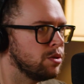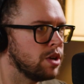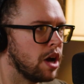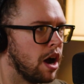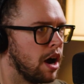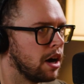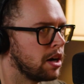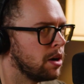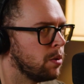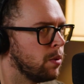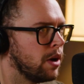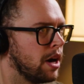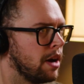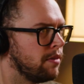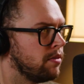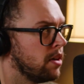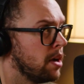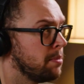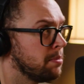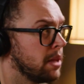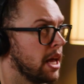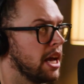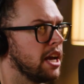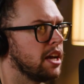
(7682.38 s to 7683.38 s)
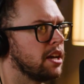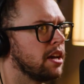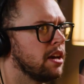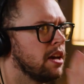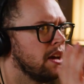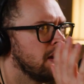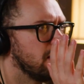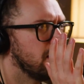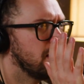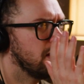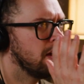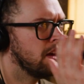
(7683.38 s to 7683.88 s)
doc or whatever, I'm like
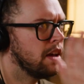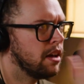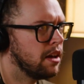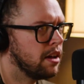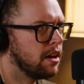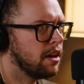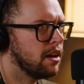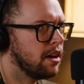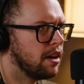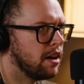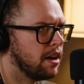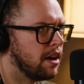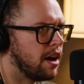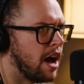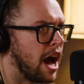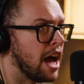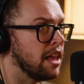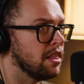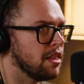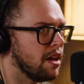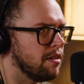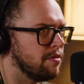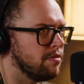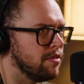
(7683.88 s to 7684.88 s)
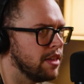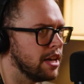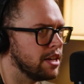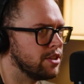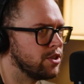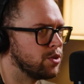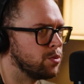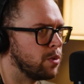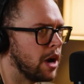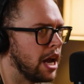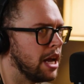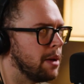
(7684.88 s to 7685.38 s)
I love
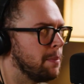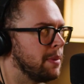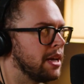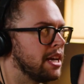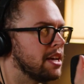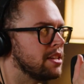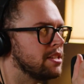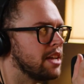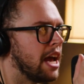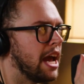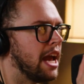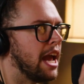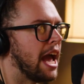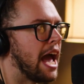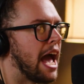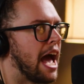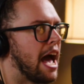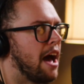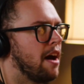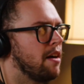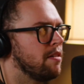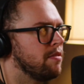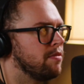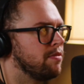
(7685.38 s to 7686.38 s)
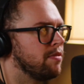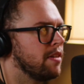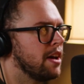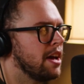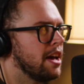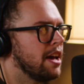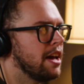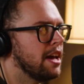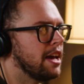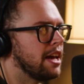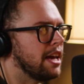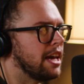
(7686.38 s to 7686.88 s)
this, right? Mm-hmm. Because I have
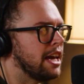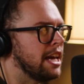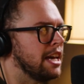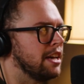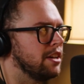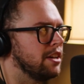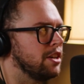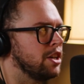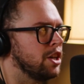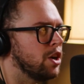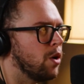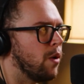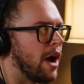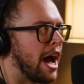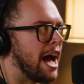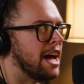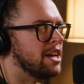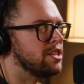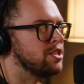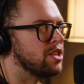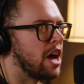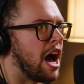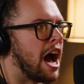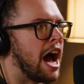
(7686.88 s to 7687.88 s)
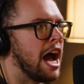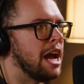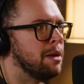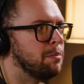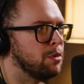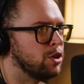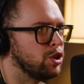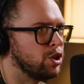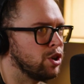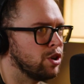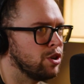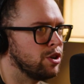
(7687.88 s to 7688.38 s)
it, you know, as I
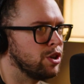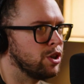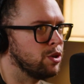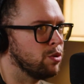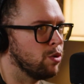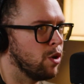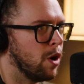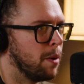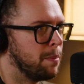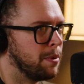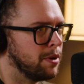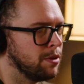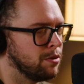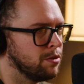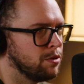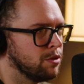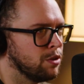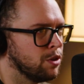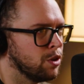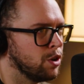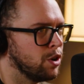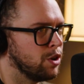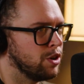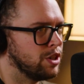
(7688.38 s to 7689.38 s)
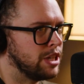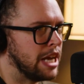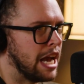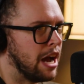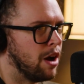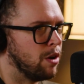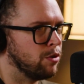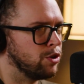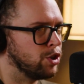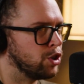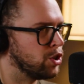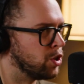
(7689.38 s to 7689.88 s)
matured and grew up and learned
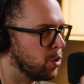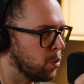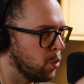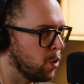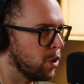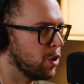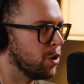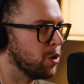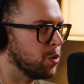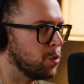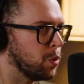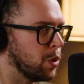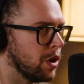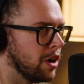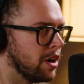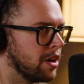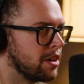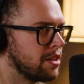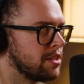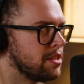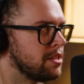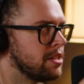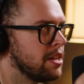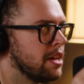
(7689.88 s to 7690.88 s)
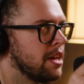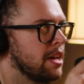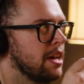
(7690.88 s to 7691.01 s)
how just the world works,